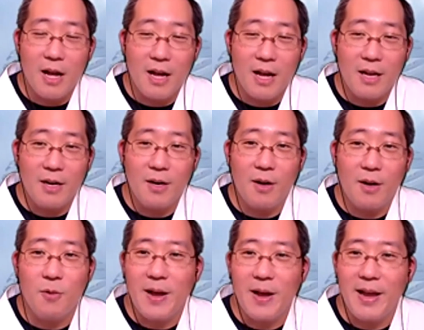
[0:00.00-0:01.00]
Not
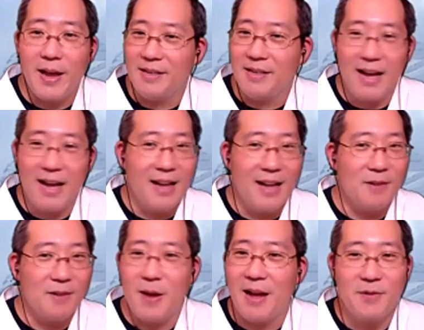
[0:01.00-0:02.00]
risking going to the theaters.